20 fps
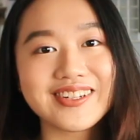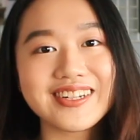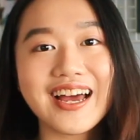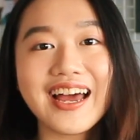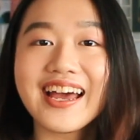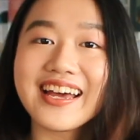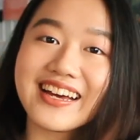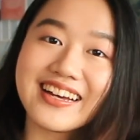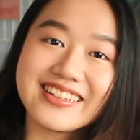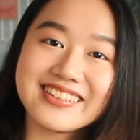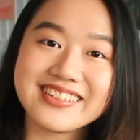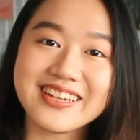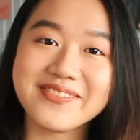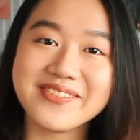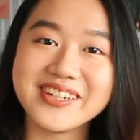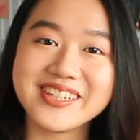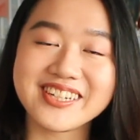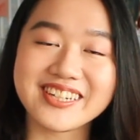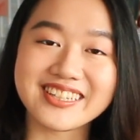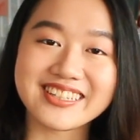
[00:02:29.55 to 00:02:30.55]
I guess let
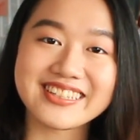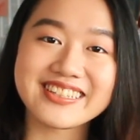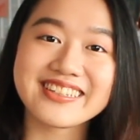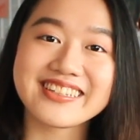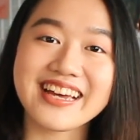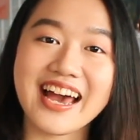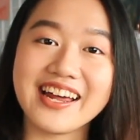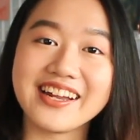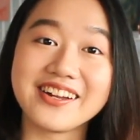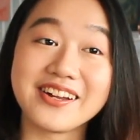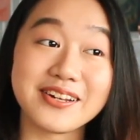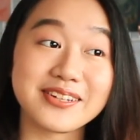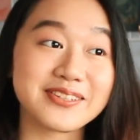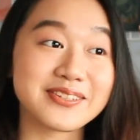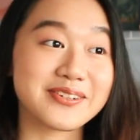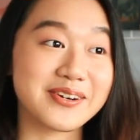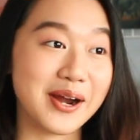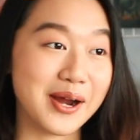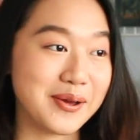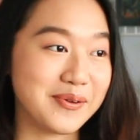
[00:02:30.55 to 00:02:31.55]
me just kind of
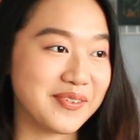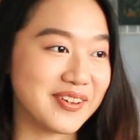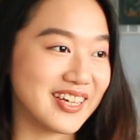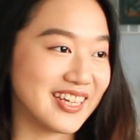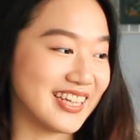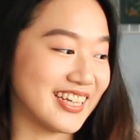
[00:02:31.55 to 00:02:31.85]
describe it.